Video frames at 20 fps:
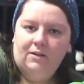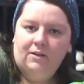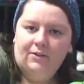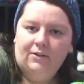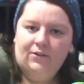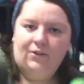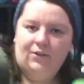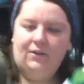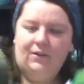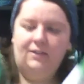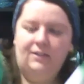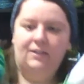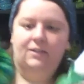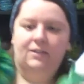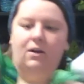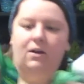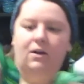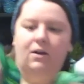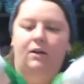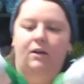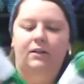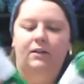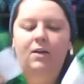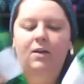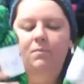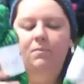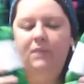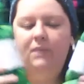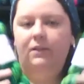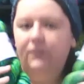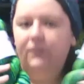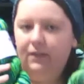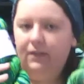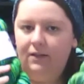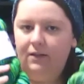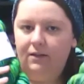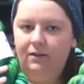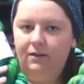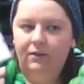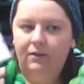So this is called
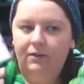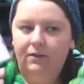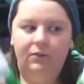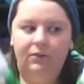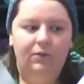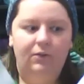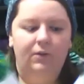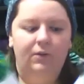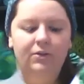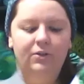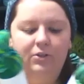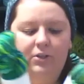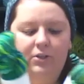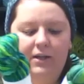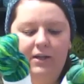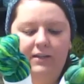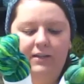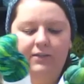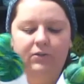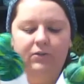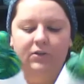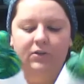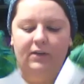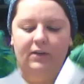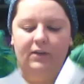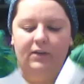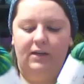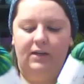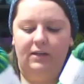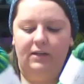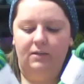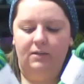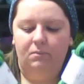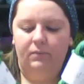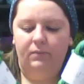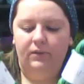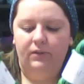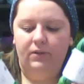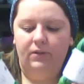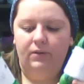Chameleon. Gorgeous shades of green and
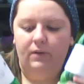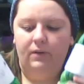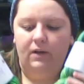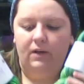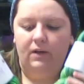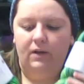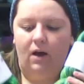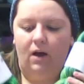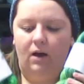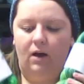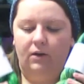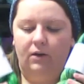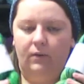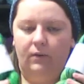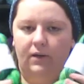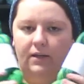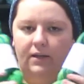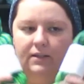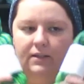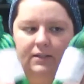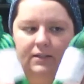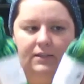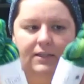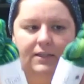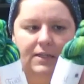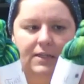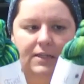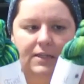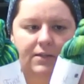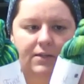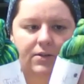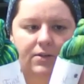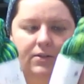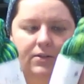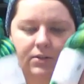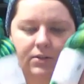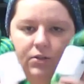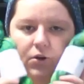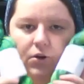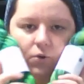blue and aquas and teals
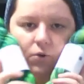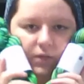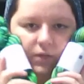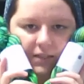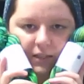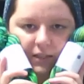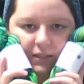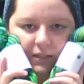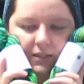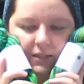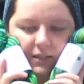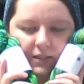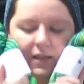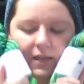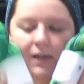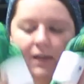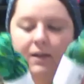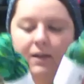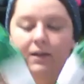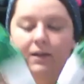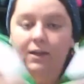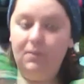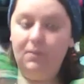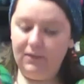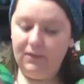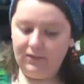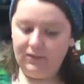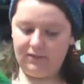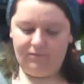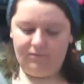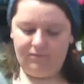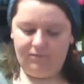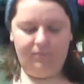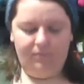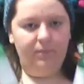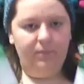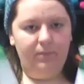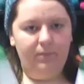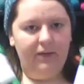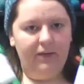and turquoises. Chameleon.
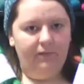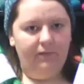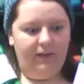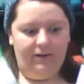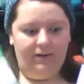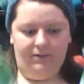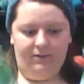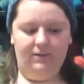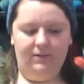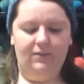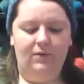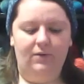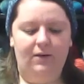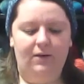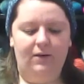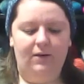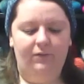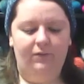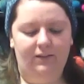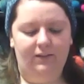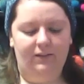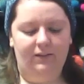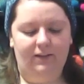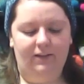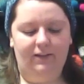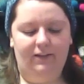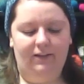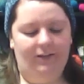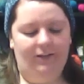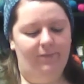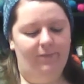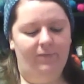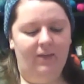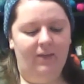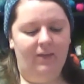Big fan of this one. I really like it.